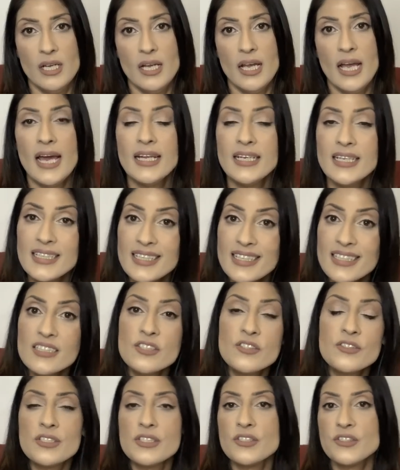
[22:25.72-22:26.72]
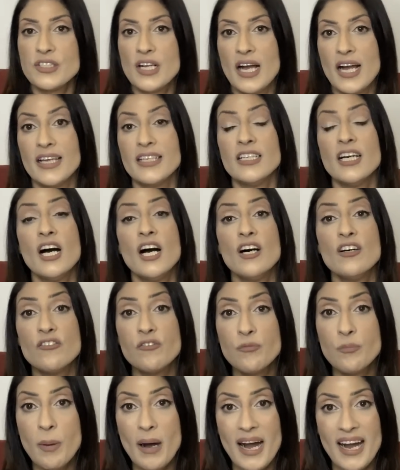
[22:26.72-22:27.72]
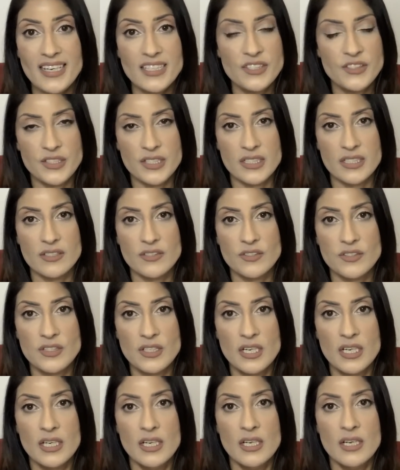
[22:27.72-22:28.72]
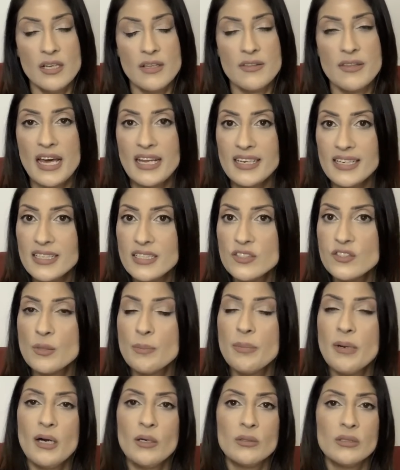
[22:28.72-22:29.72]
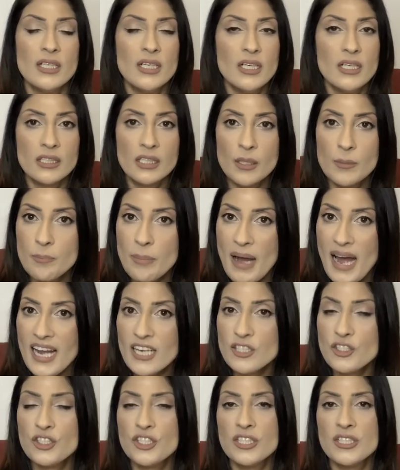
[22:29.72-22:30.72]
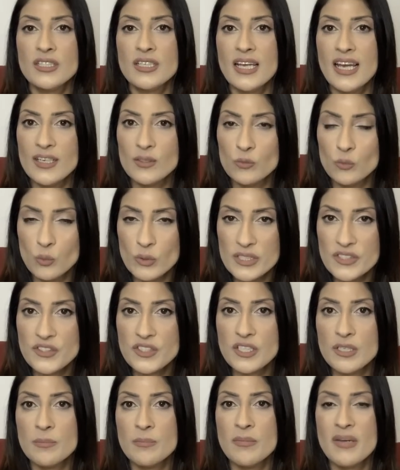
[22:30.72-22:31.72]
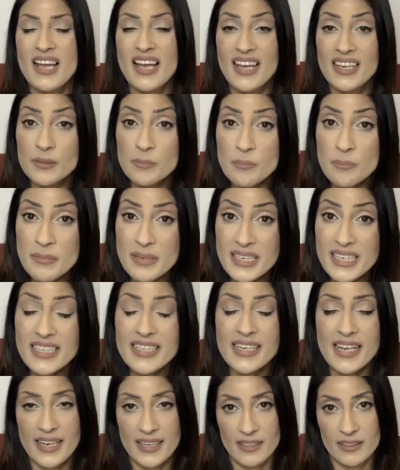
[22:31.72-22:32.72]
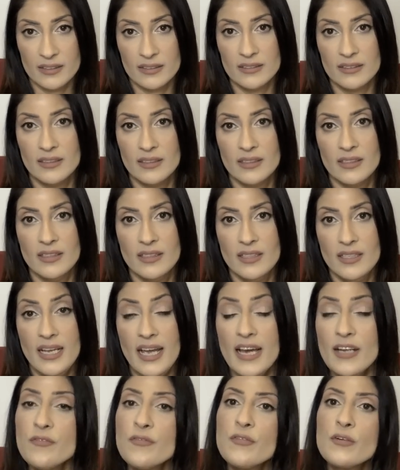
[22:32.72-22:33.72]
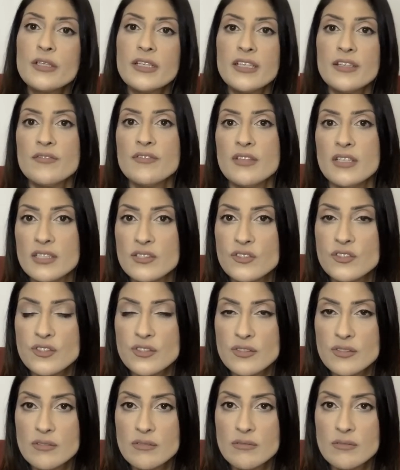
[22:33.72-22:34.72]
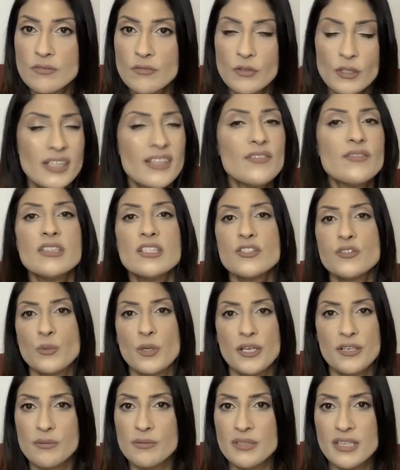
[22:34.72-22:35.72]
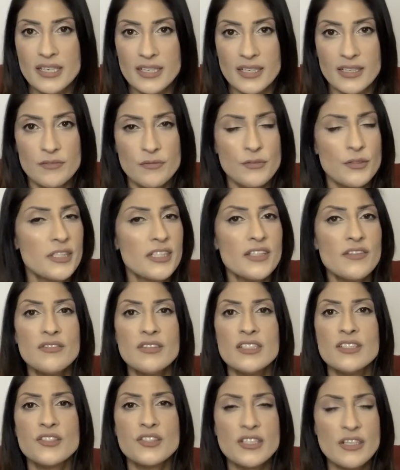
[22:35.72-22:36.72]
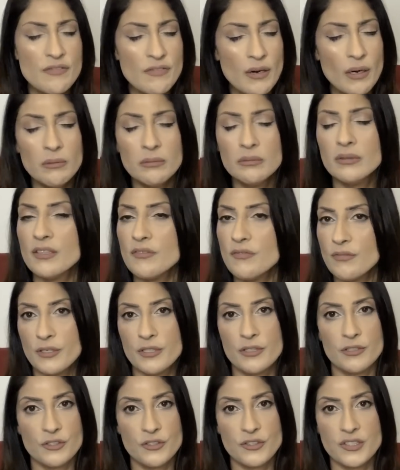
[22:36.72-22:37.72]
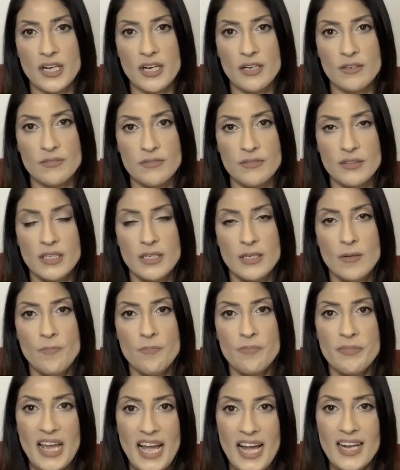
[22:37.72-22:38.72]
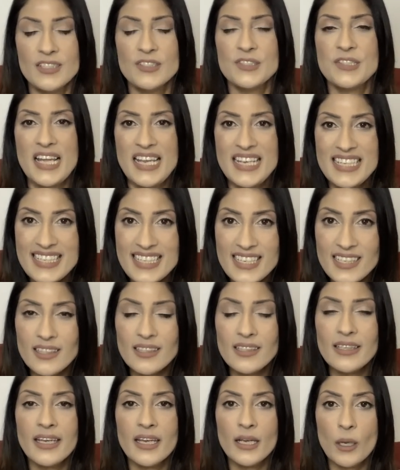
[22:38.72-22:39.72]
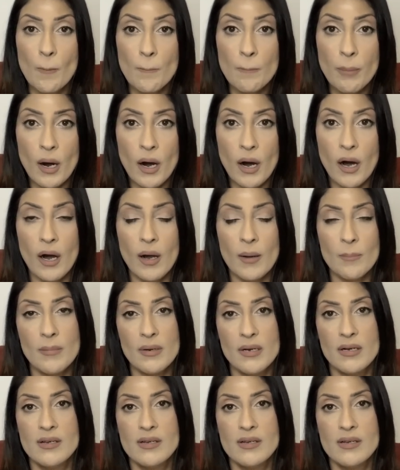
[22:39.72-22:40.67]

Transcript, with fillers: And it is the sign of Pisces that is about compassion and wisdom and meaning and forgiveness. Forgiveness where you need it. Forgiveness, if only for yourself, as a healing balm.